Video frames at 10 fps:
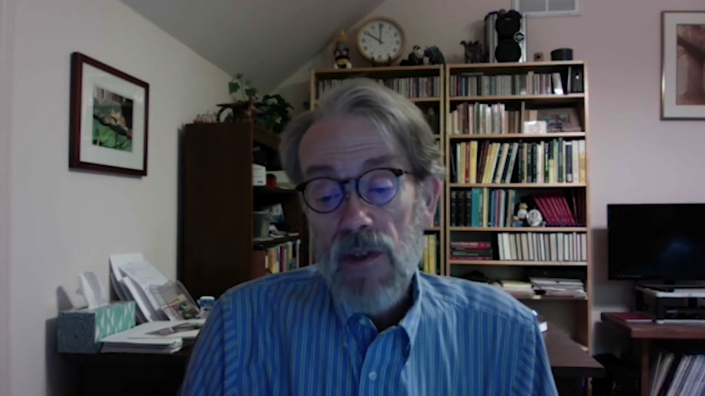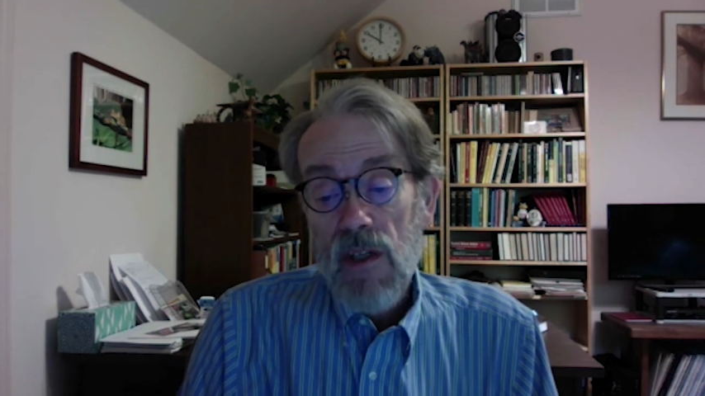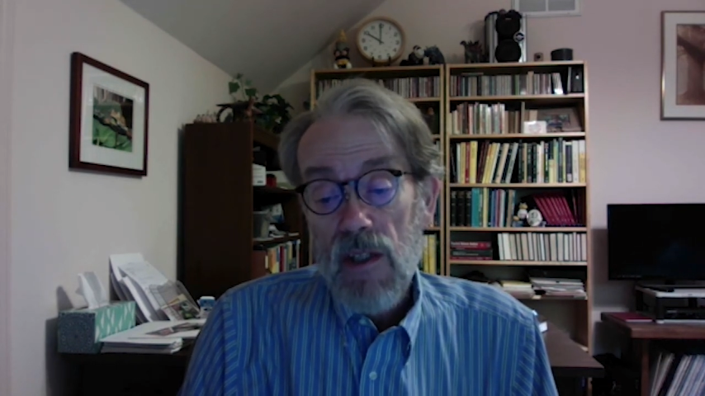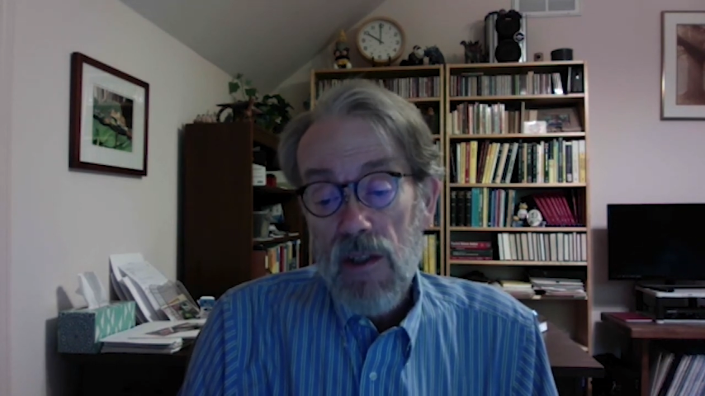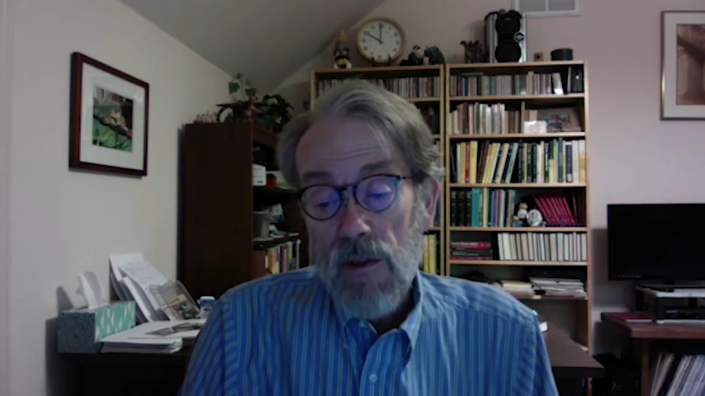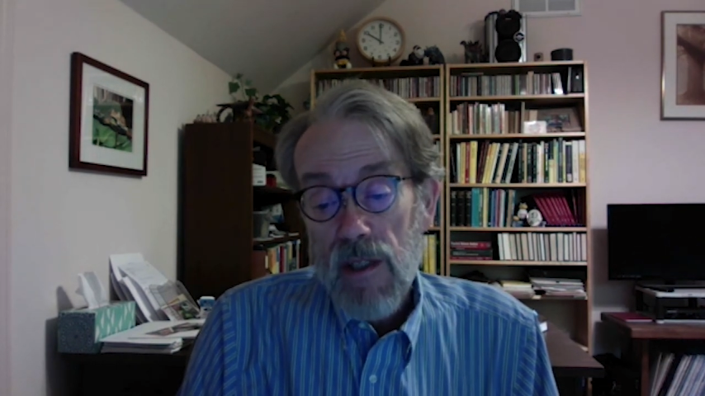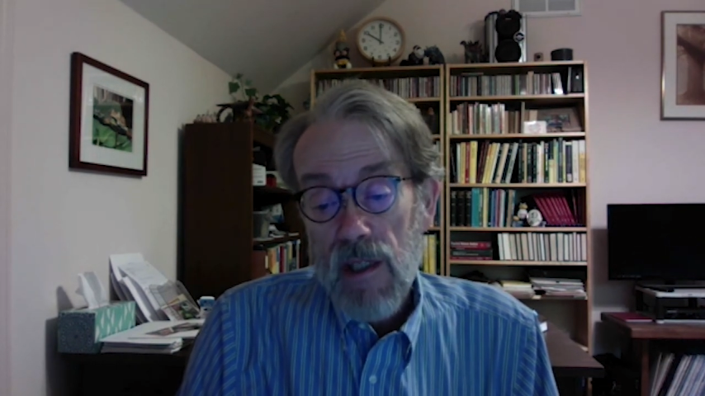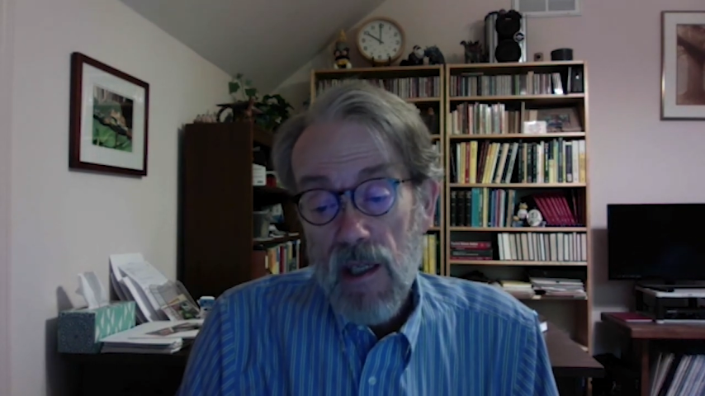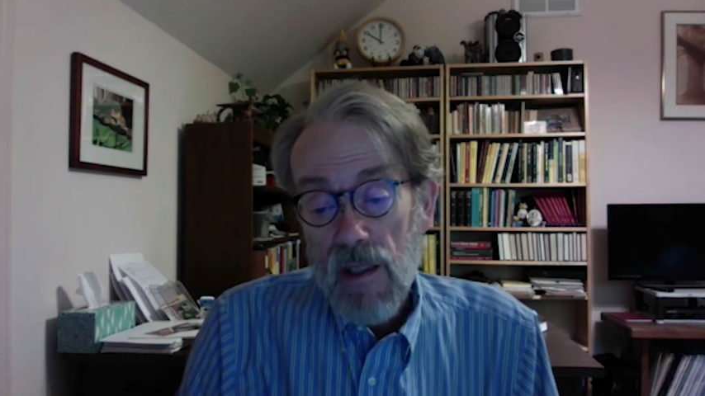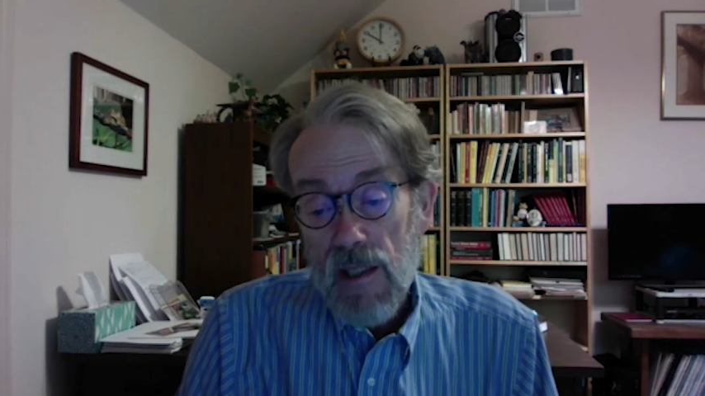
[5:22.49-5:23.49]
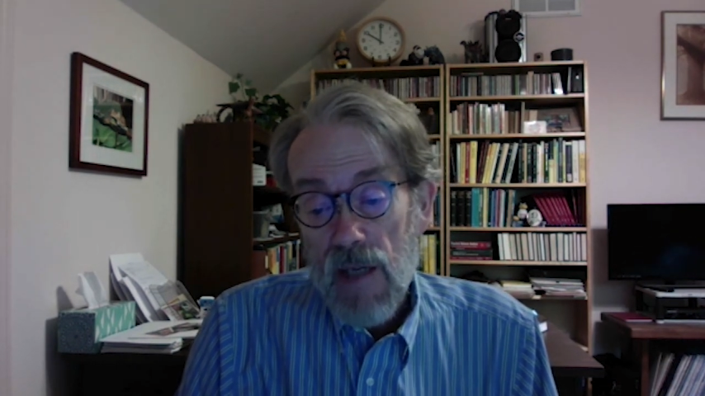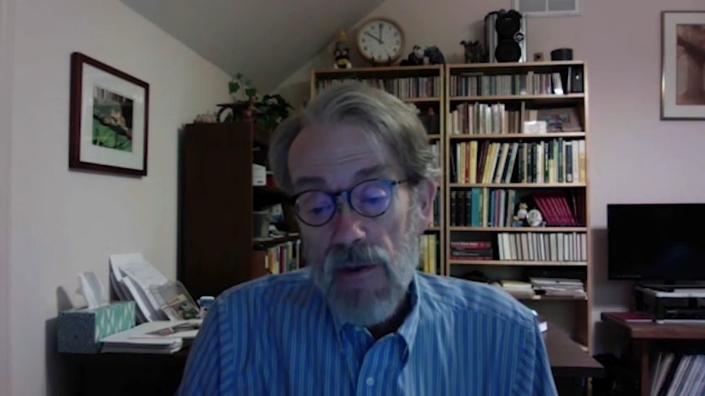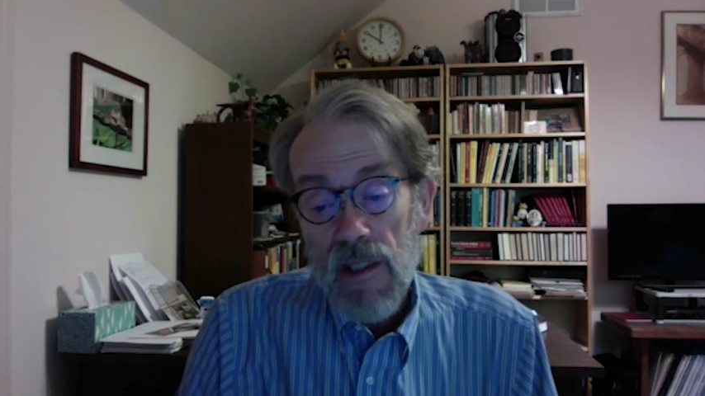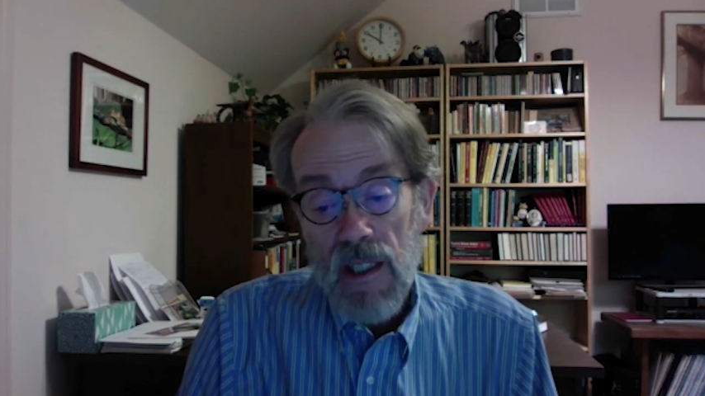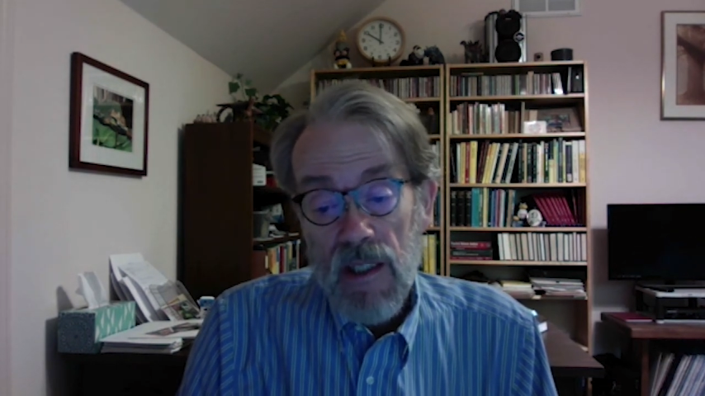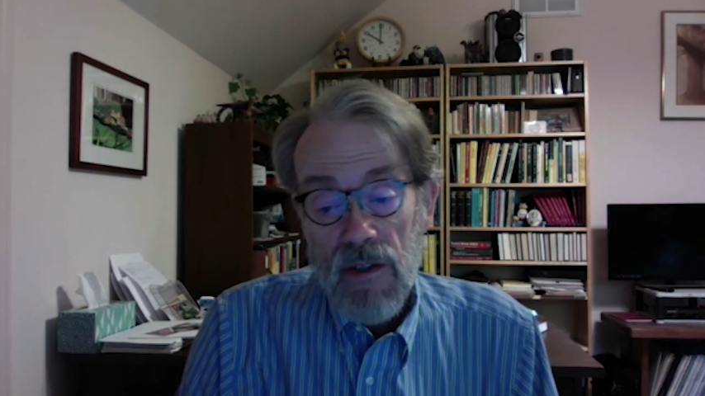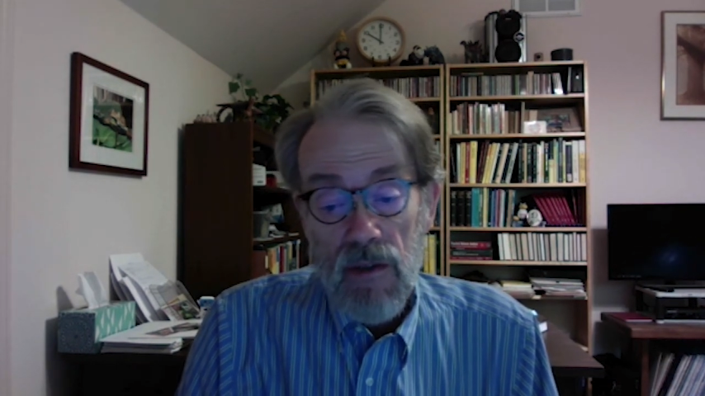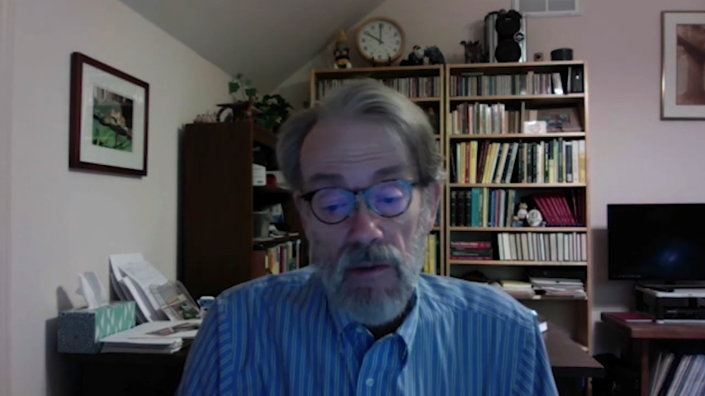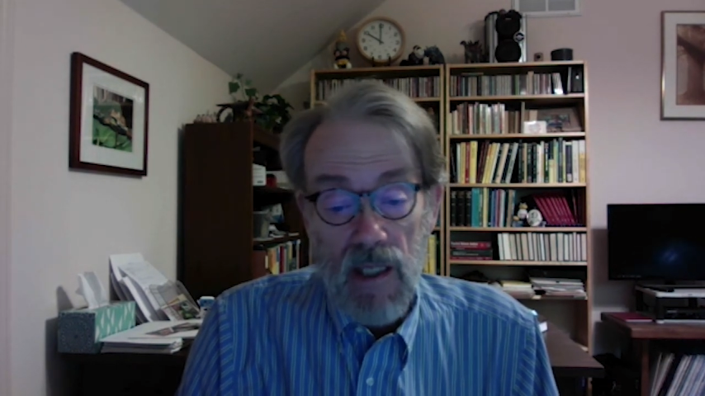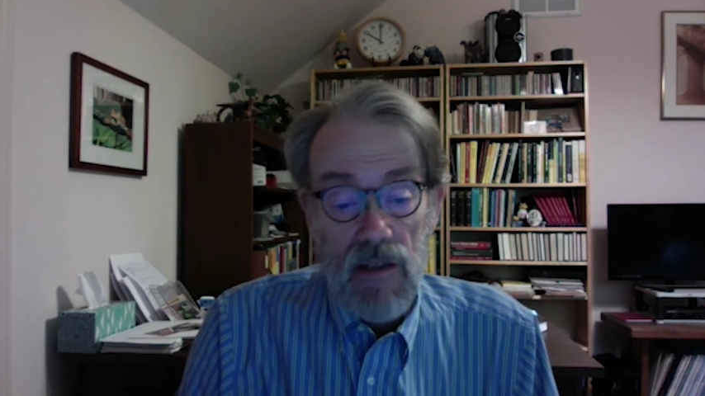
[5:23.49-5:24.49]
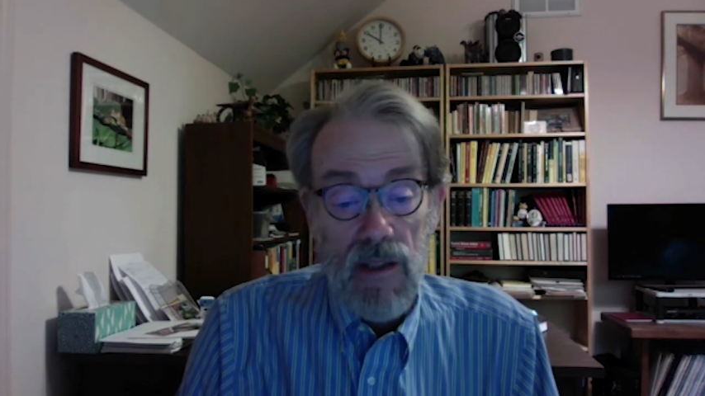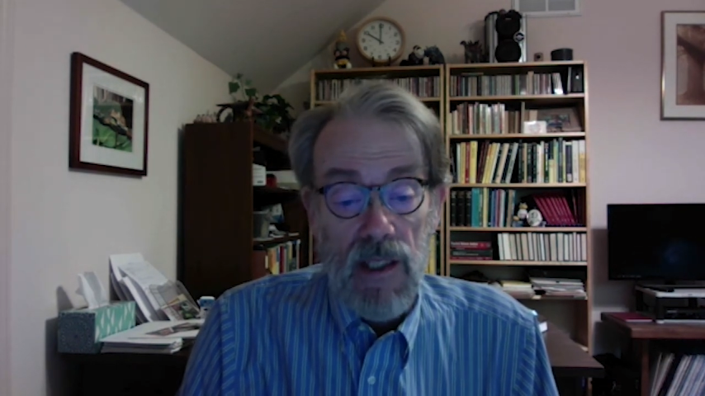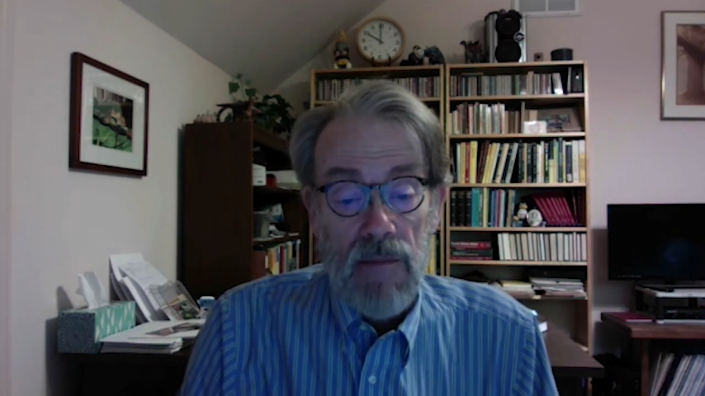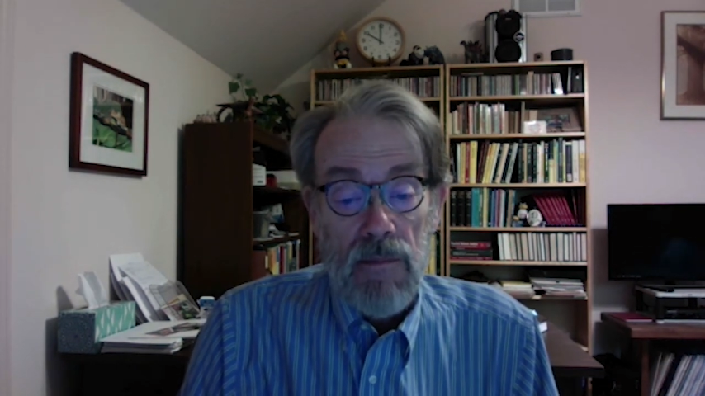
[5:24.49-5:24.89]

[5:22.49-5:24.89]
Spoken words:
are counted incorrectly.